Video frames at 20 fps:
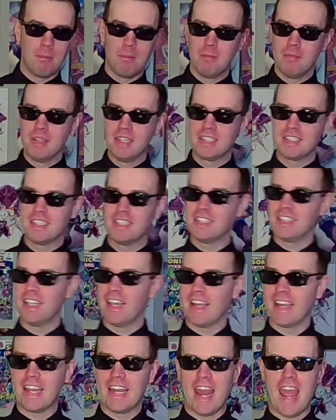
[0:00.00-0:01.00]
this is
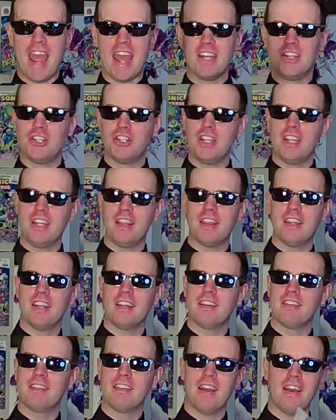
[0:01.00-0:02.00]
like an edgy thing
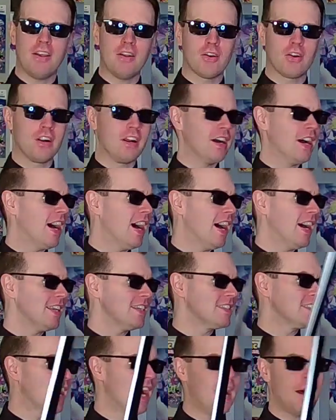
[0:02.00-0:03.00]
to say or a
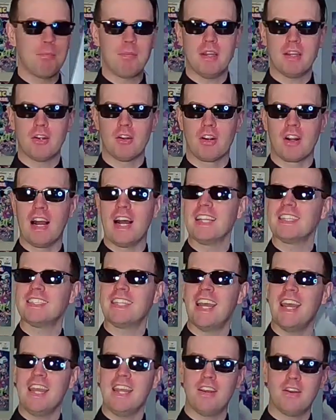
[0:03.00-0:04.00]
hot topic or hot
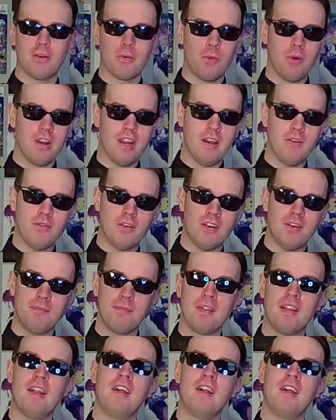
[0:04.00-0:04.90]
take or whatever,